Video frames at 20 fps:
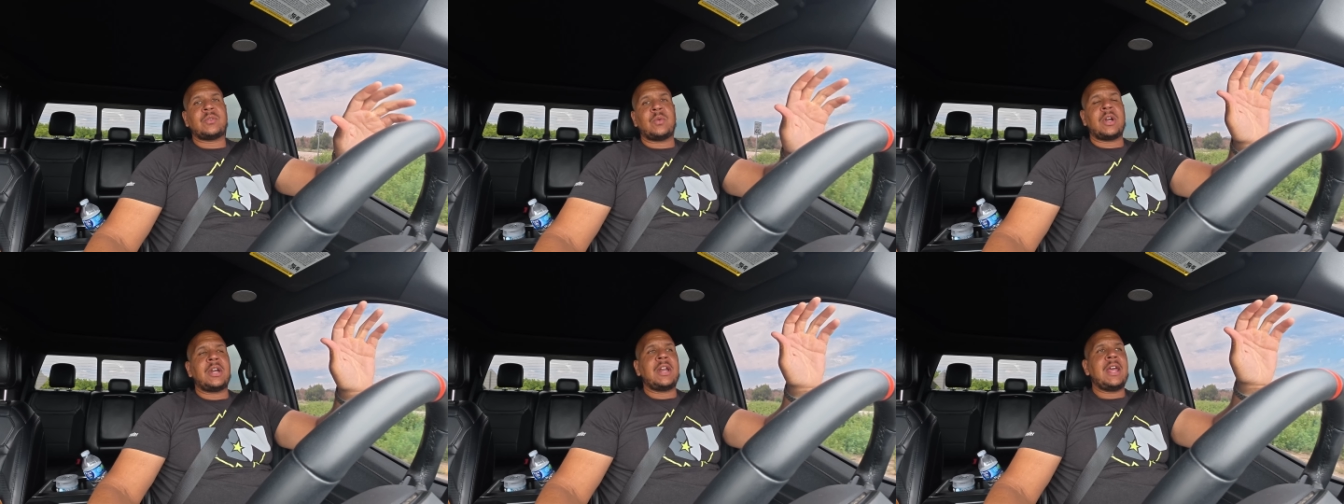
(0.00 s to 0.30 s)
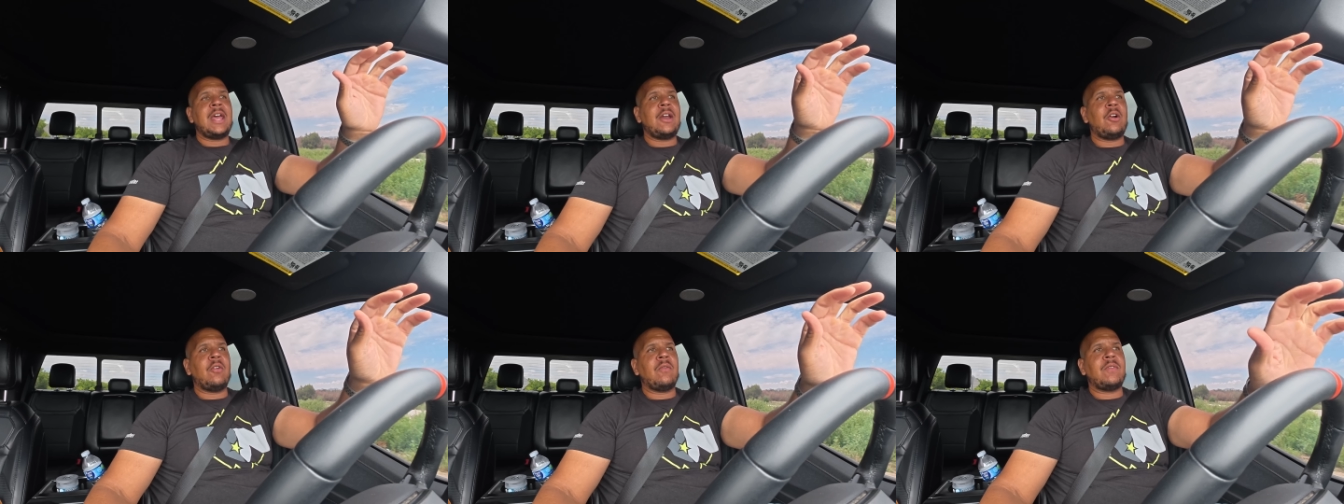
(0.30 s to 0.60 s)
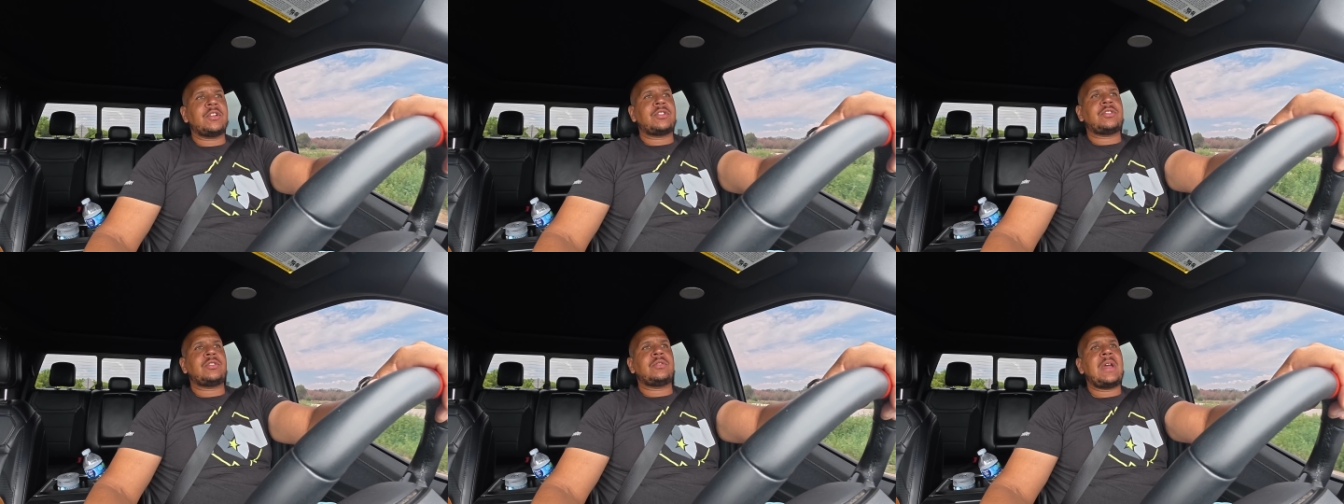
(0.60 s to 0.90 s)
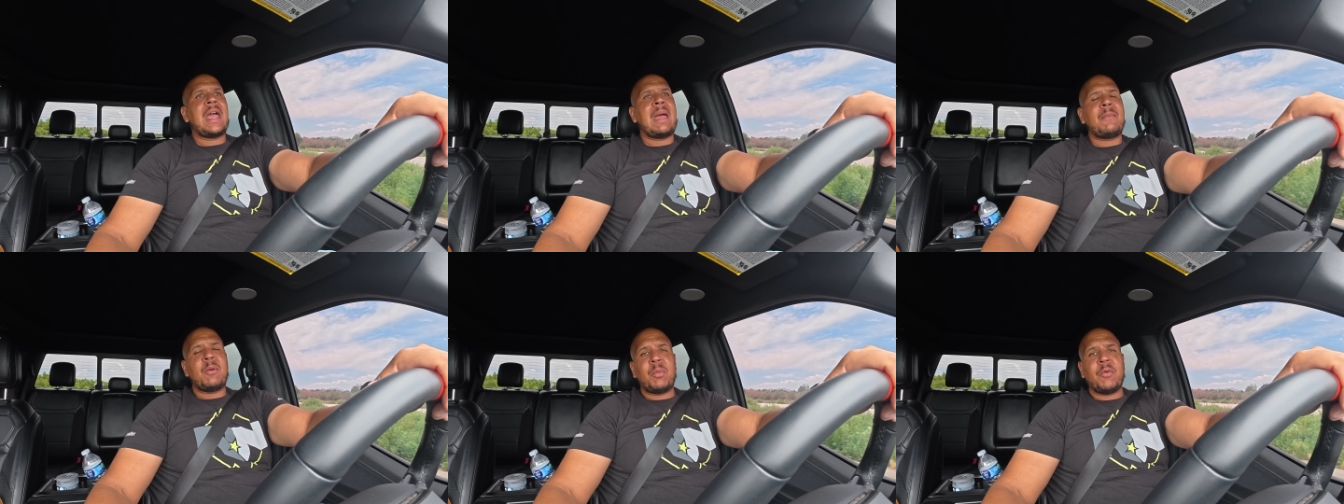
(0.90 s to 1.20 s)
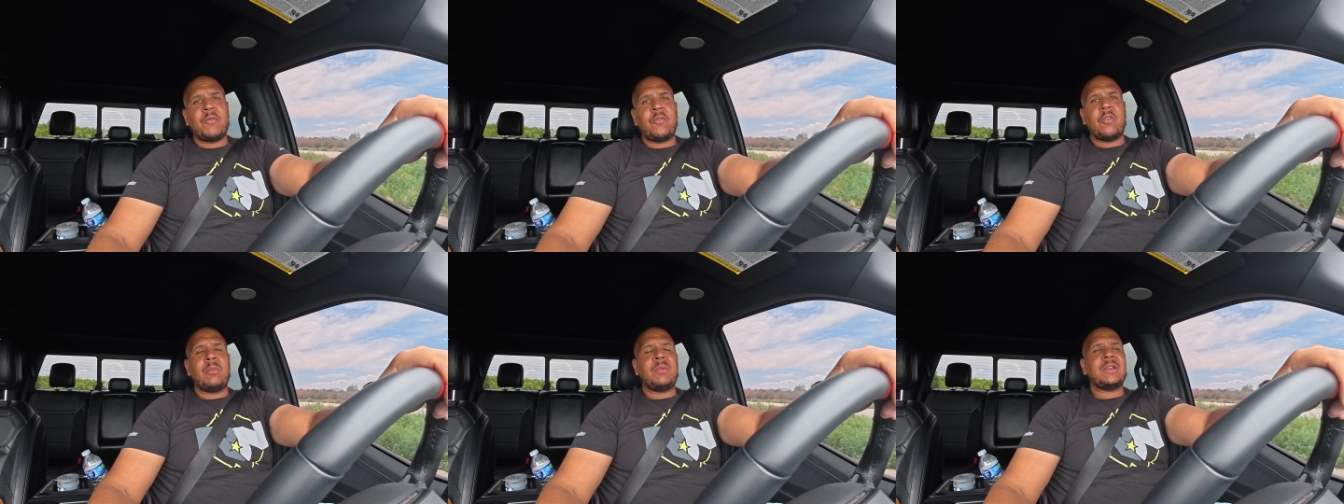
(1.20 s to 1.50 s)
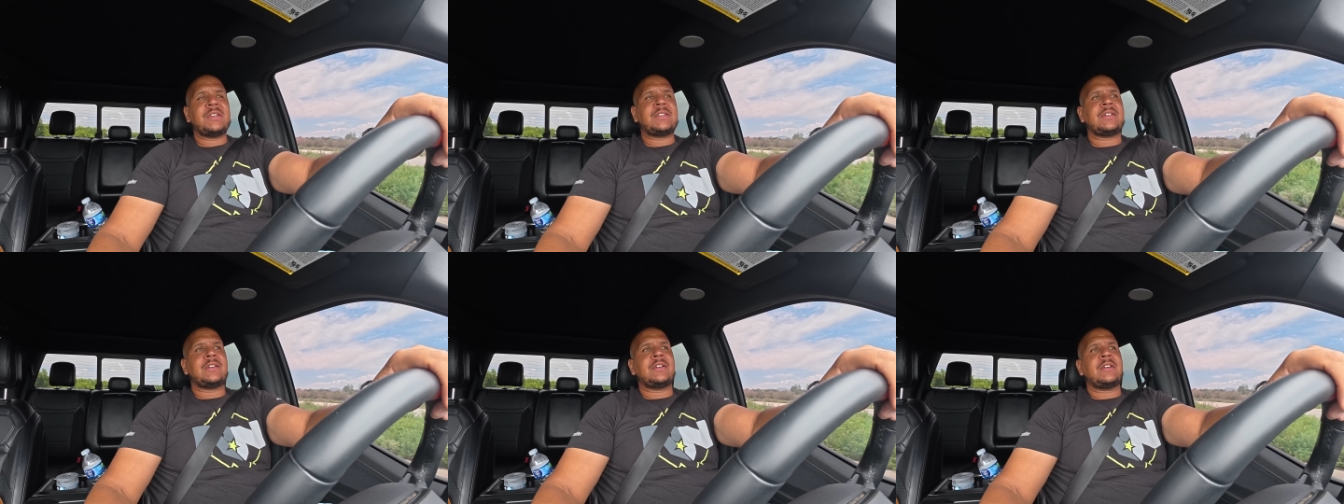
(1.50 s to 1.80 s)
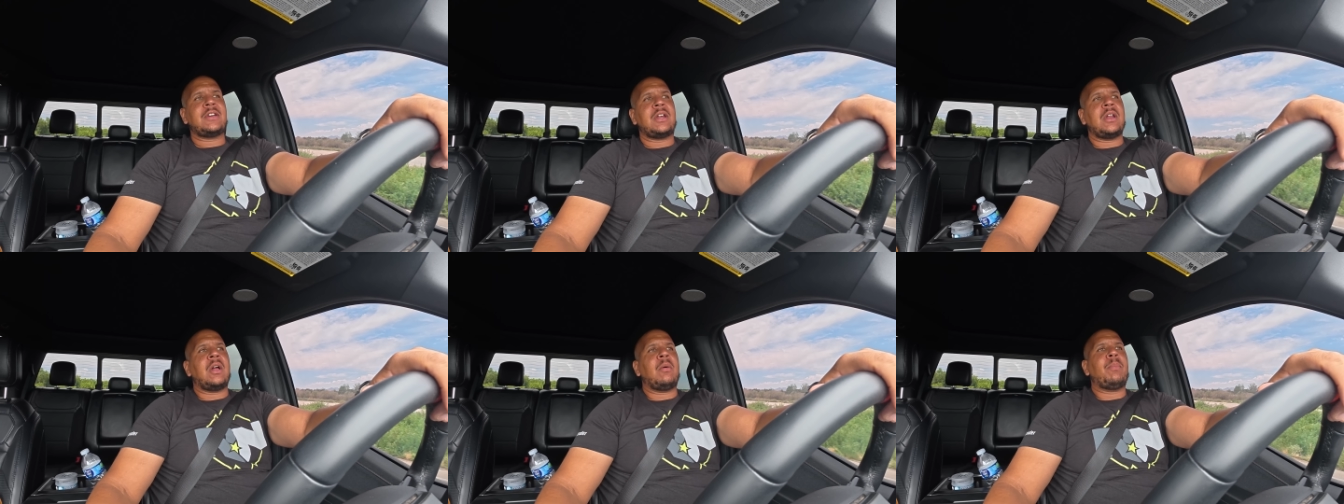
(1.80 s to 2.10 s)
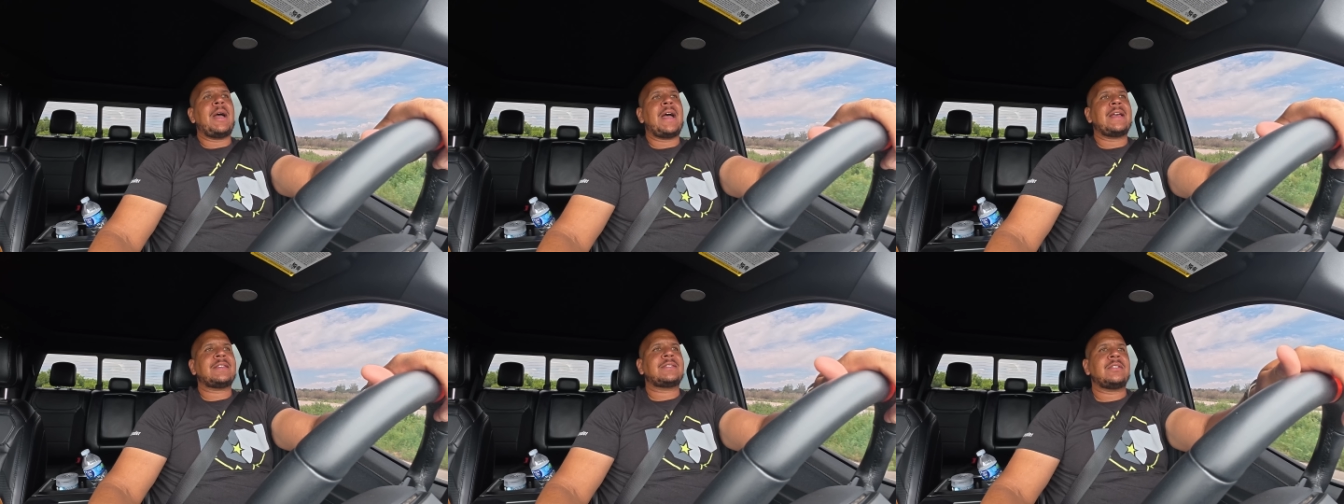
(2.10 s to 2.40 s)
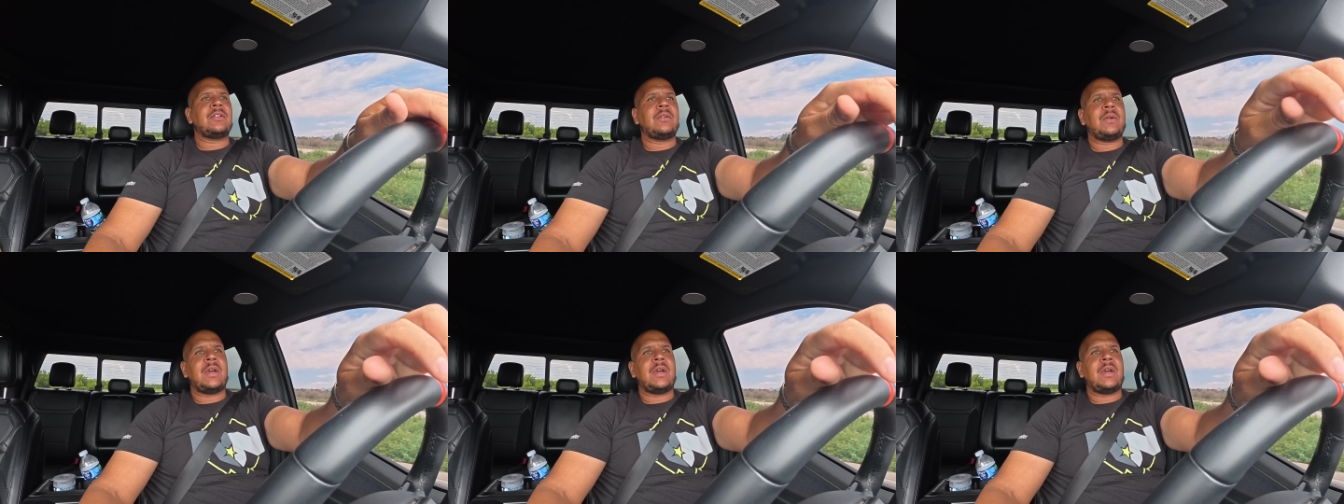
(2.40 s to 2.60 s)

going to head over to Hammer Performance here in El Paso,